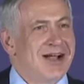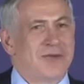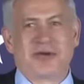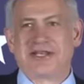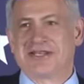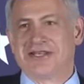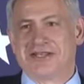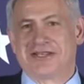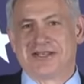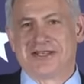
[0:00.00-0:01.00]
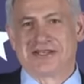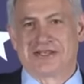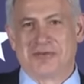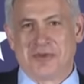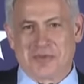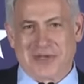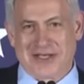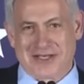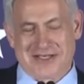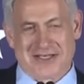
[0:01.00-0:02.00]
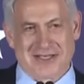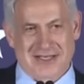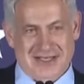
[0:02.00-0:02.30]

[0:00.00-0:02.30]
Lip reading: Our President, Shimon Peres,